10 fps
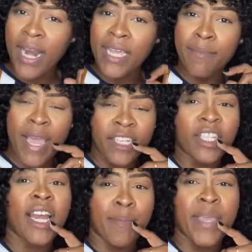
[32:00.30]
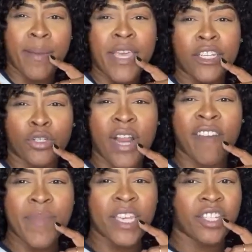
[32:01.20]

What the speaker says: did mention it, maybe it should have been